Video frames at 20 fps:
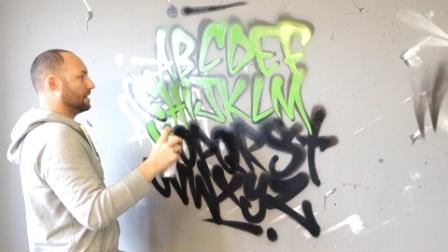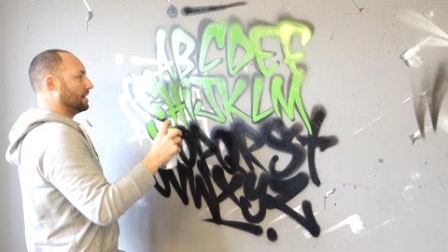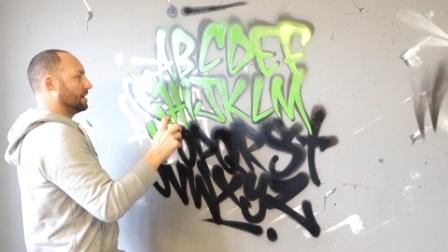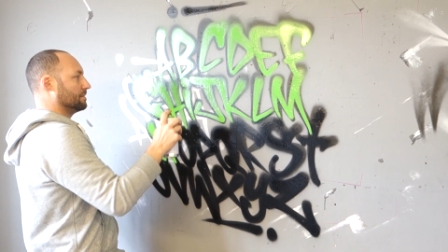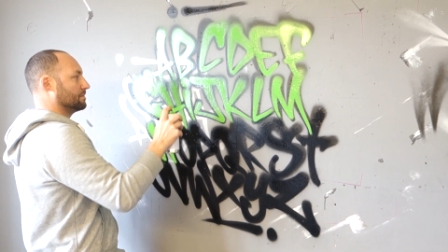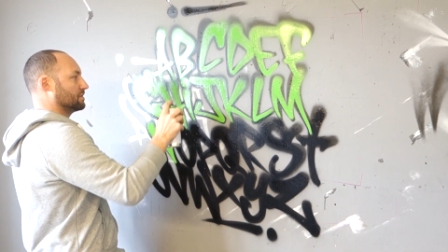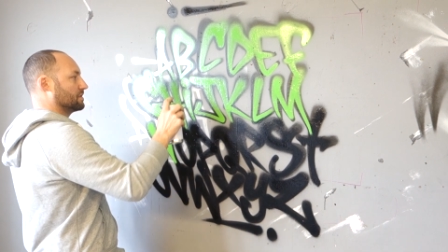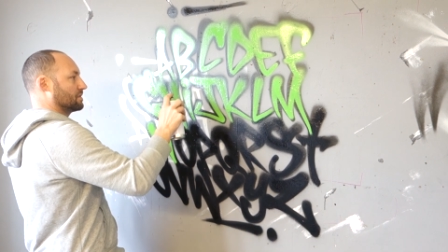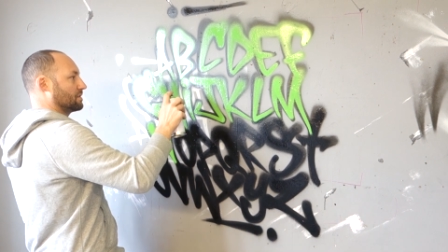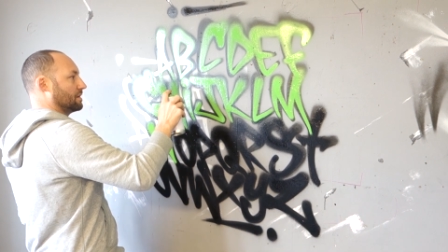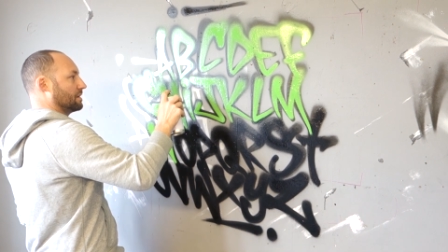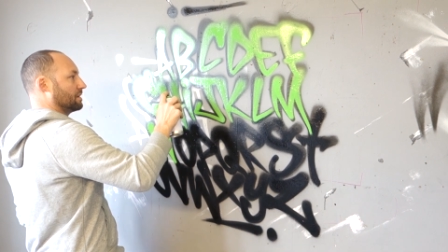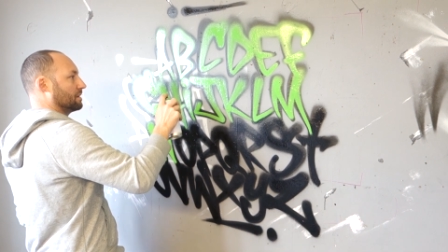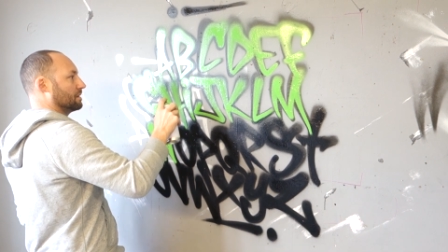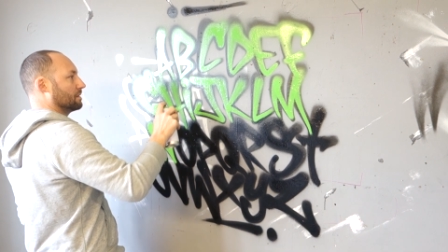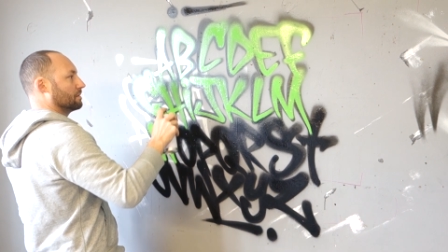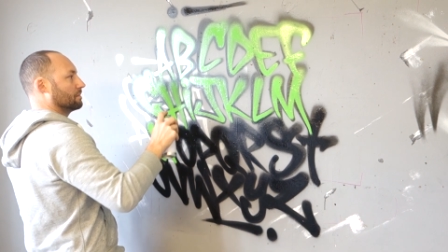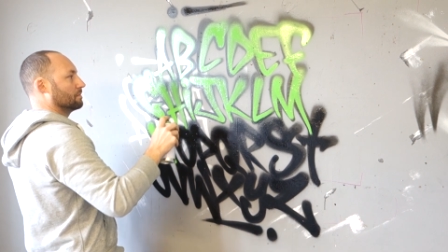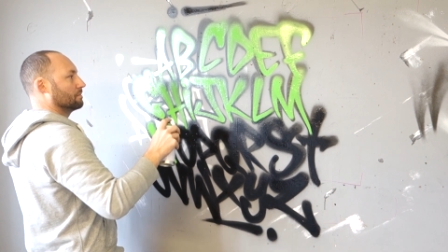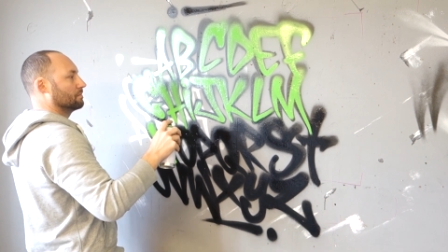I'm just going
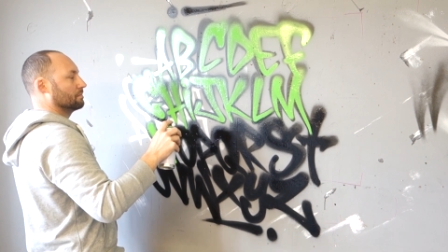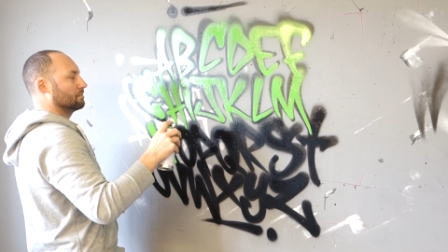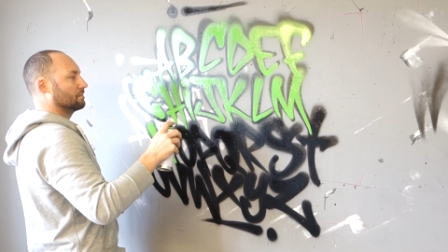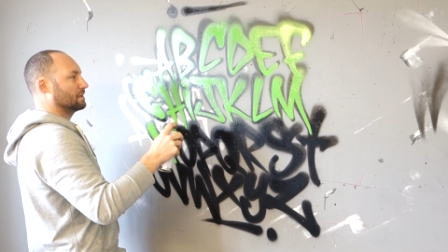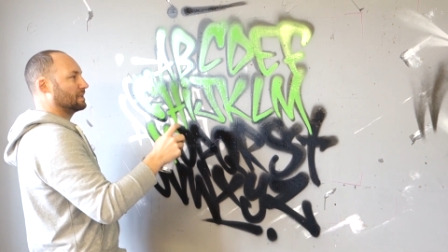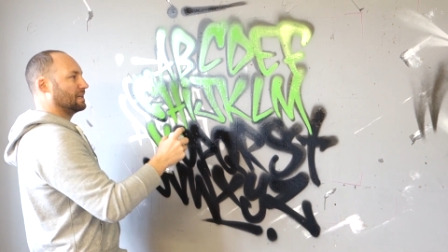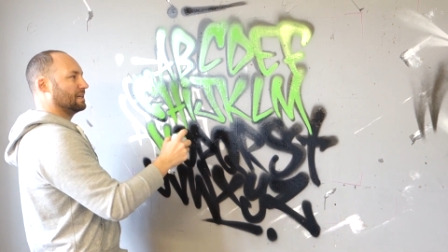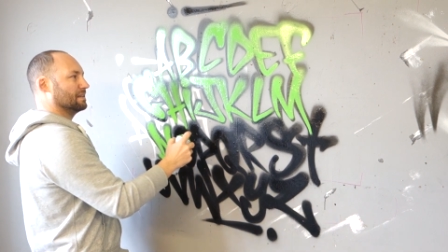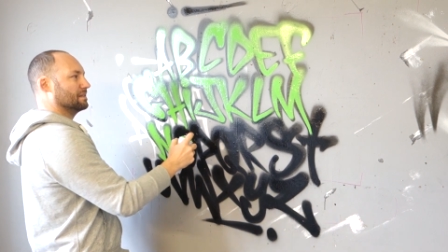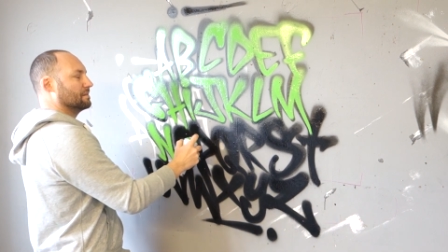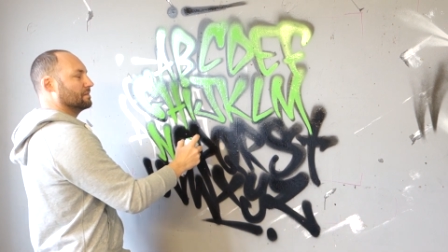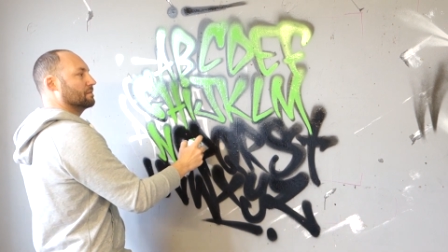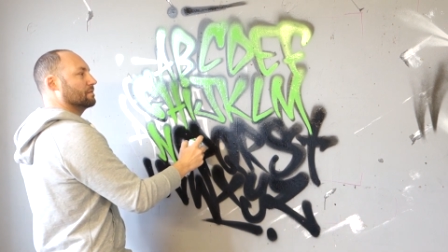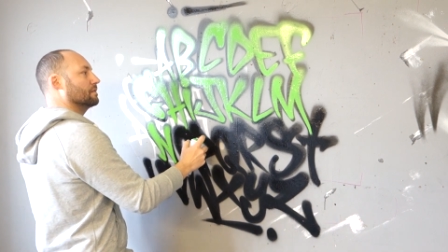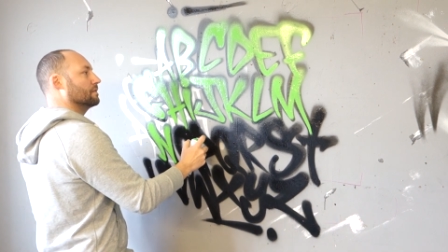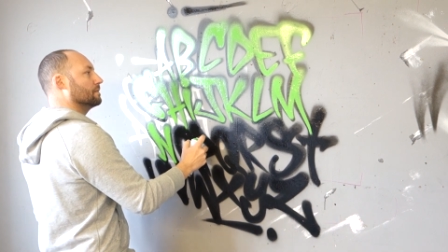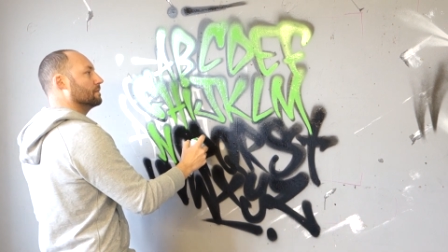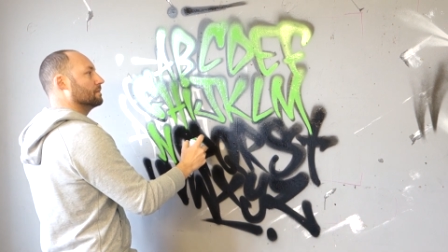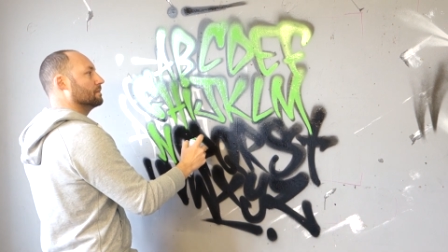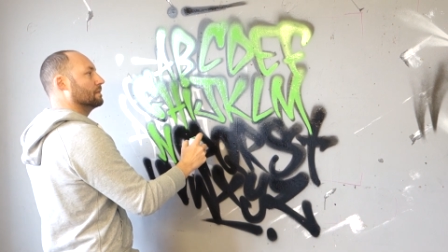kind
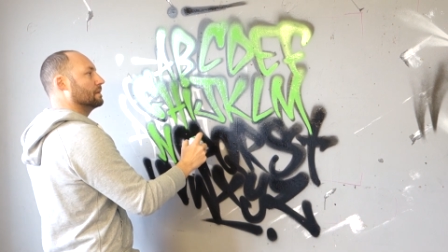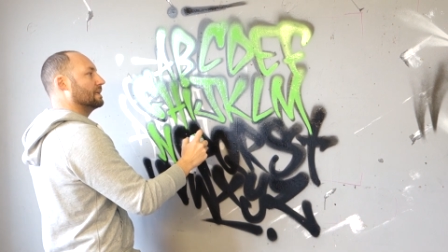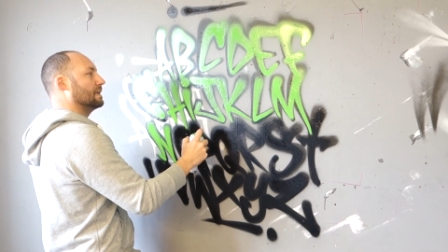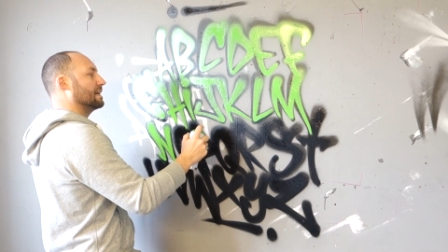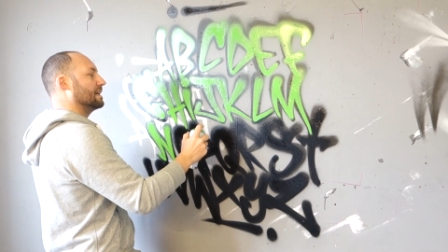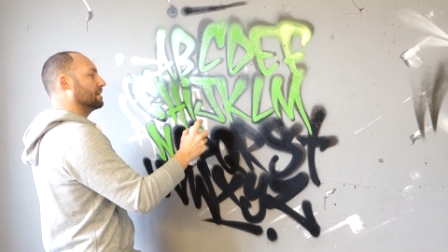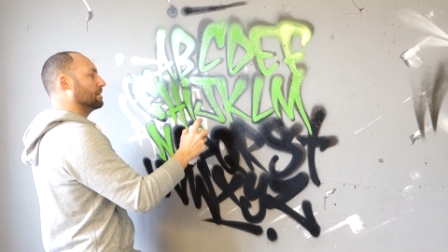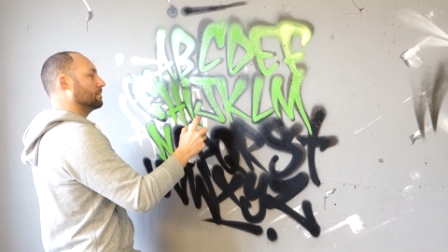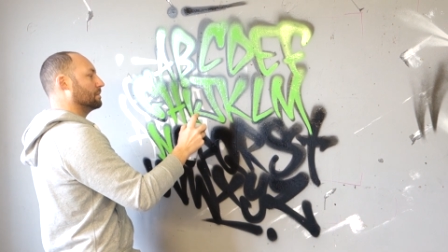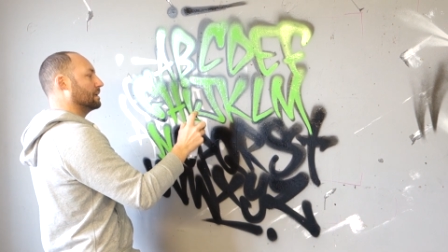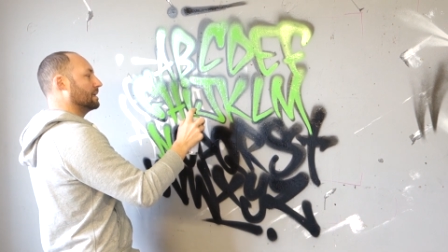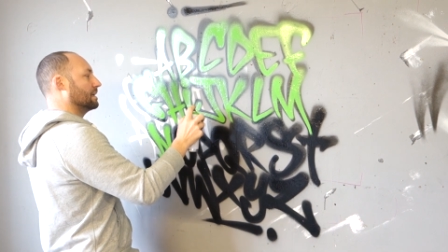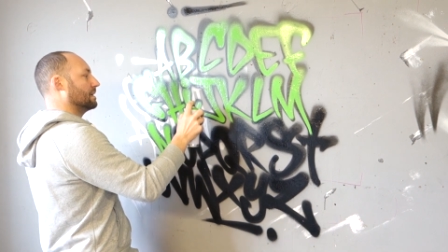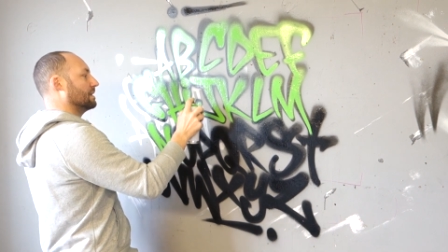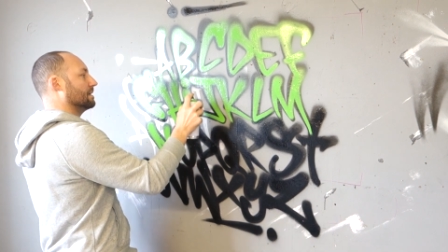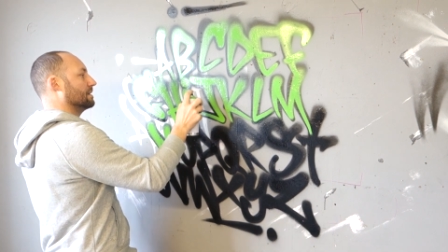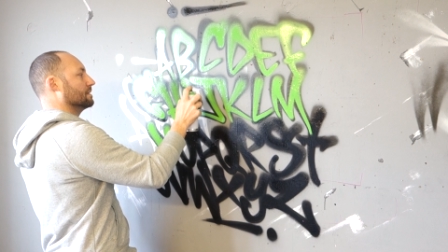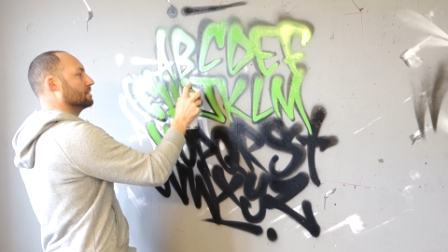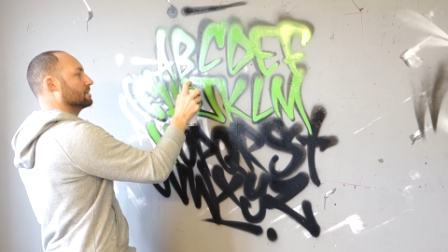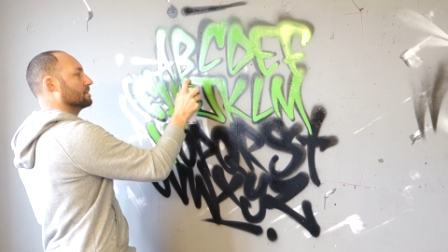of line by line.